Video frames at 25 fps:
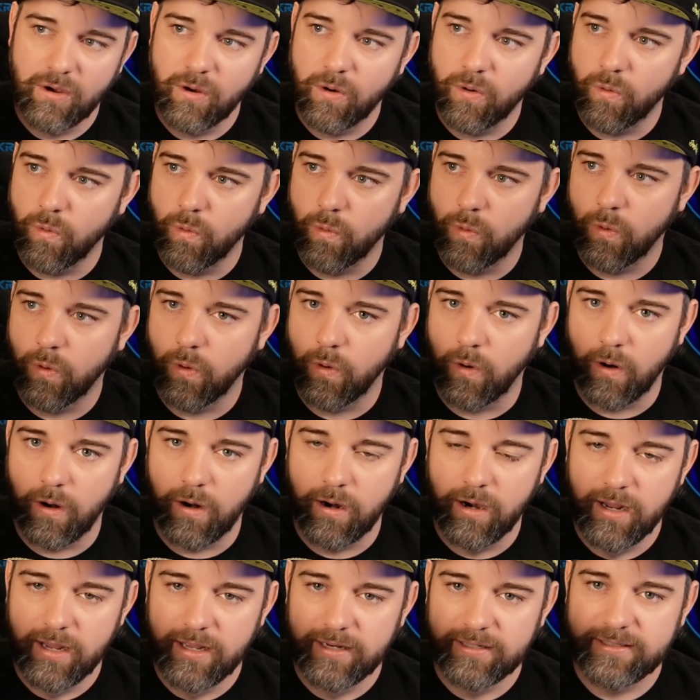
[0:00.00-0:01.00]

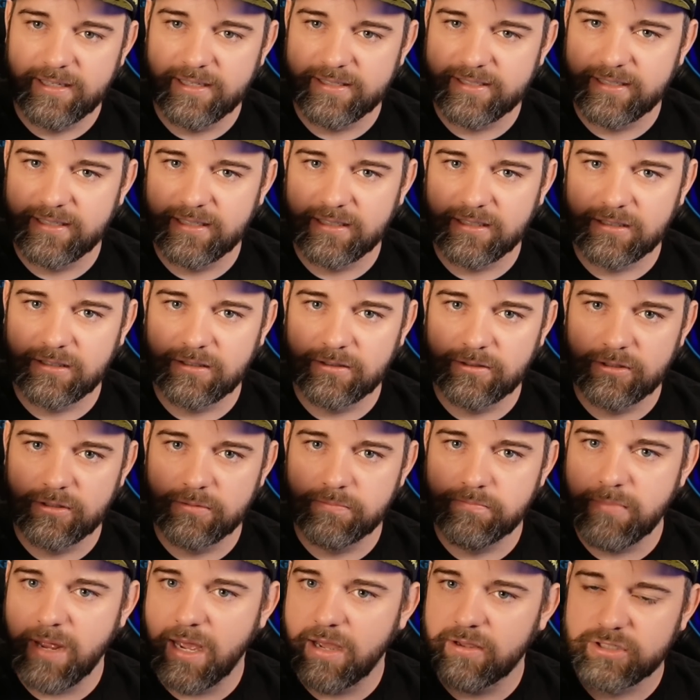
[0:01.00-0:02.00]
or doesn't
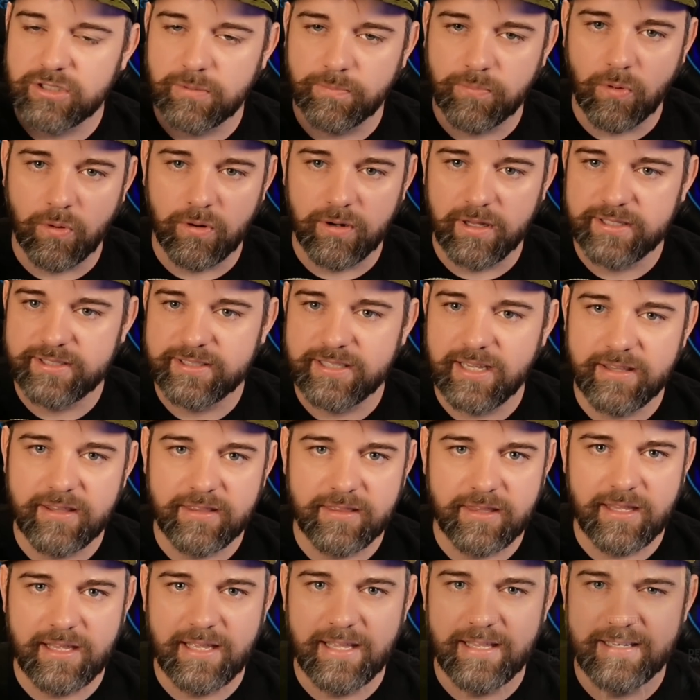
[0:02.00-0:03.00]
include mouse support. Let's say
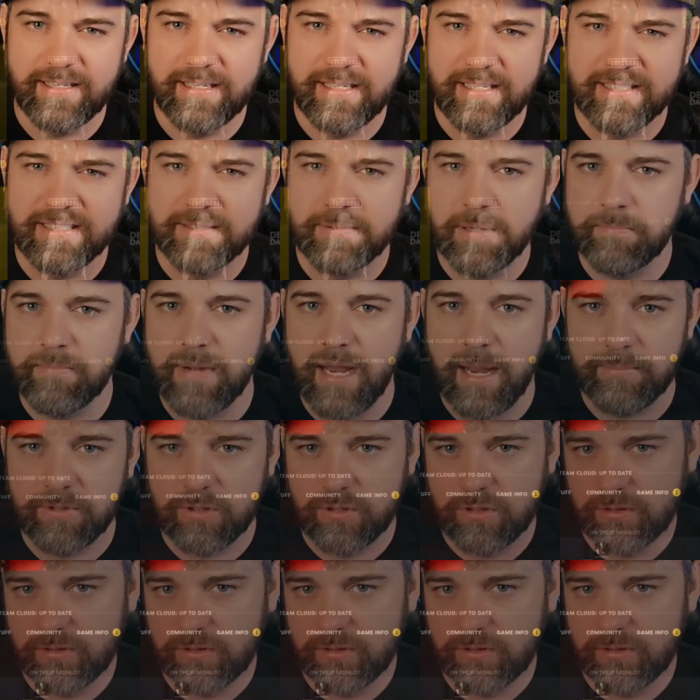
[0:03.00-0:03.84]
it needs to be mapped